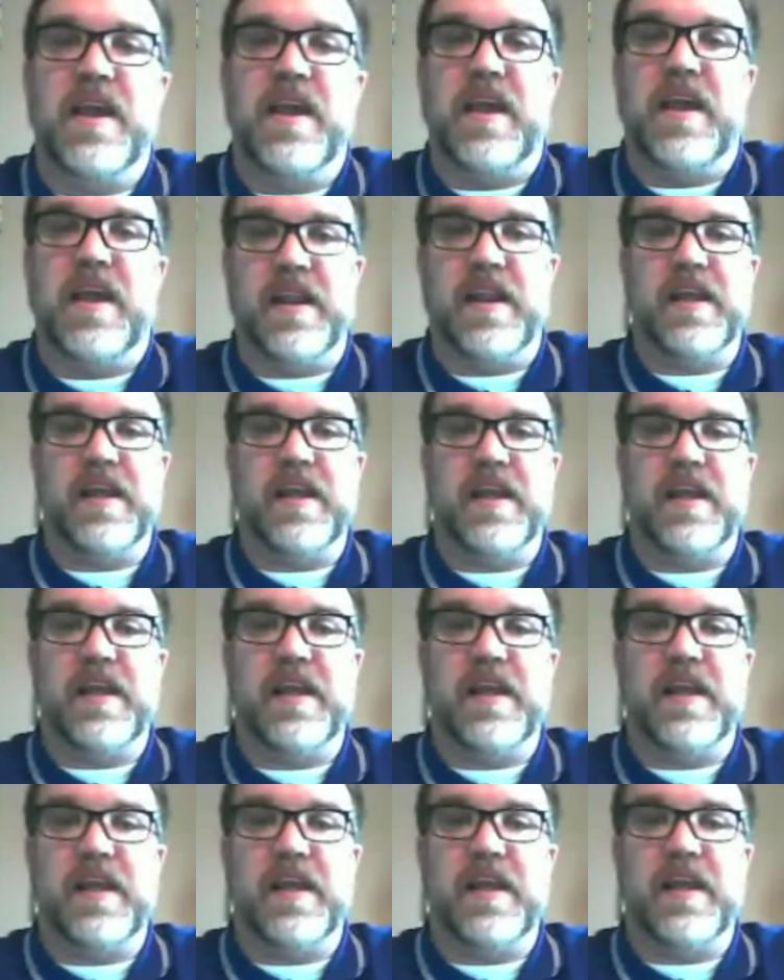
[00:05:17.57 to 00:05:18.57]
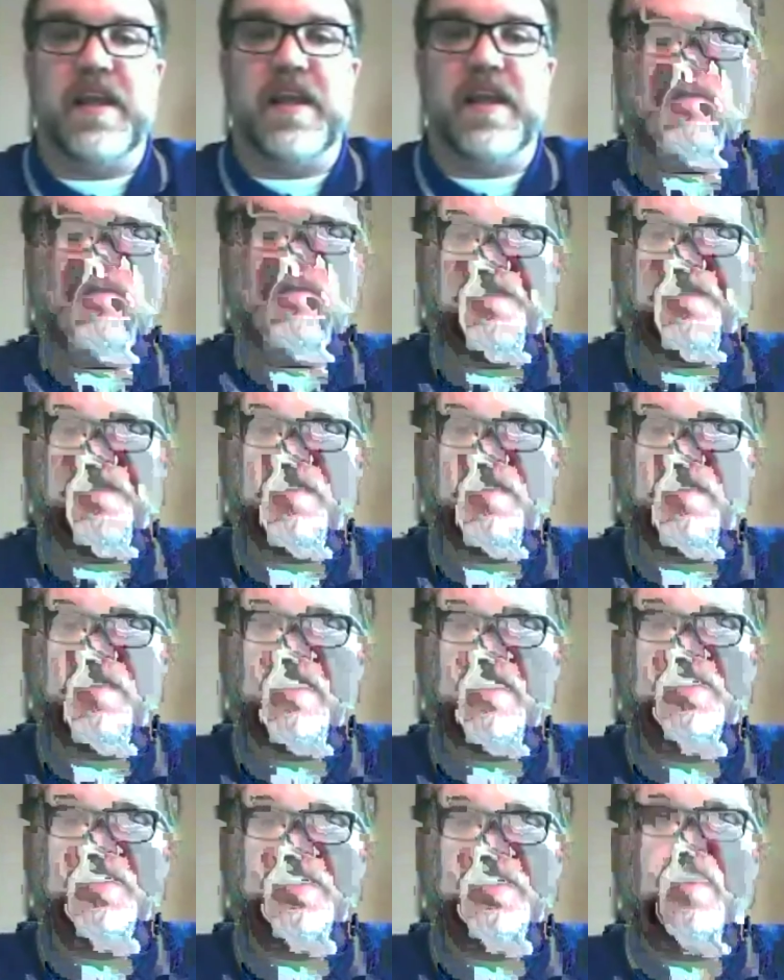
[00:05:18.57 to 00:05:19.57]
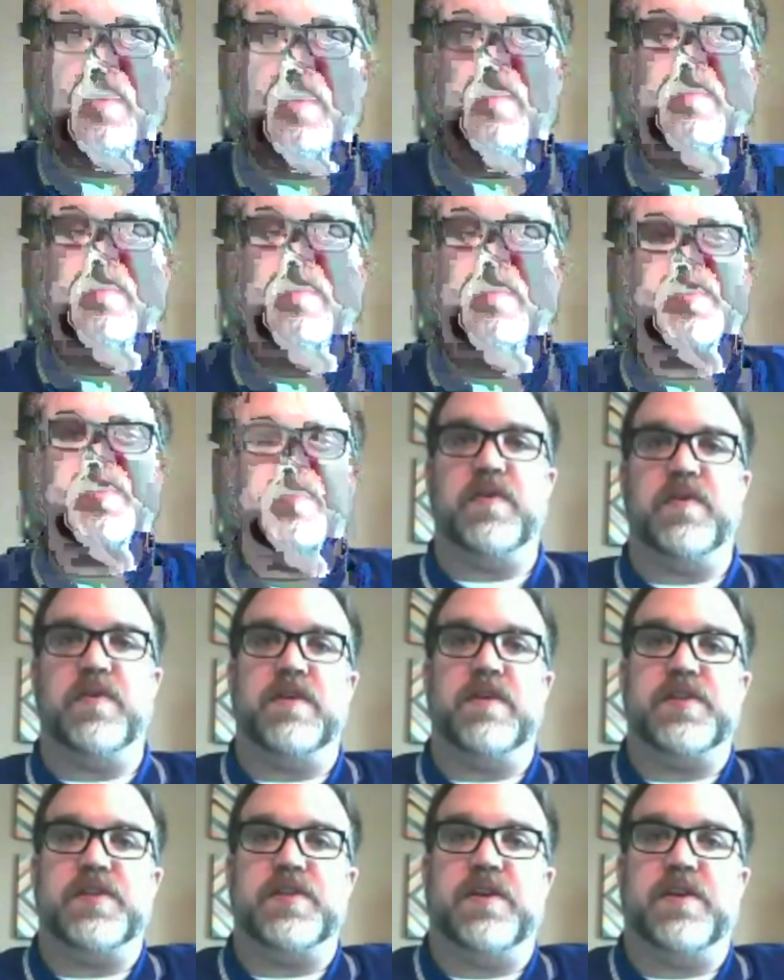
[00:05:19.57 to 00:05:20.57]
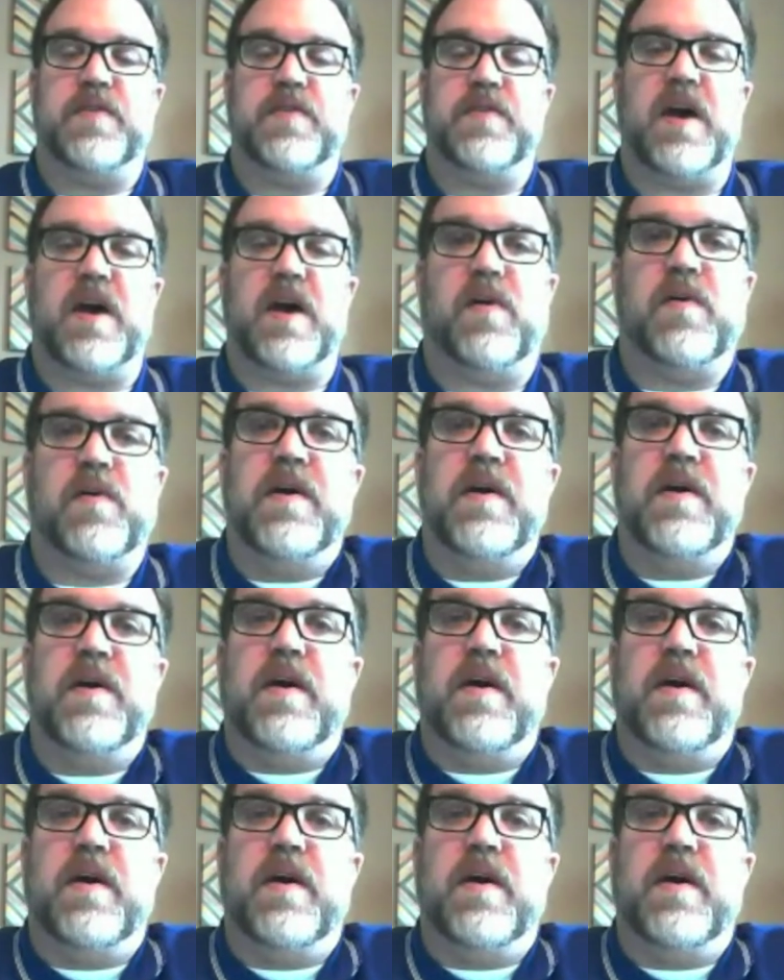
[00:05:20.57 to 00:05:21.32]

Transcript: and it was a few years ago, it was 3 years ago now,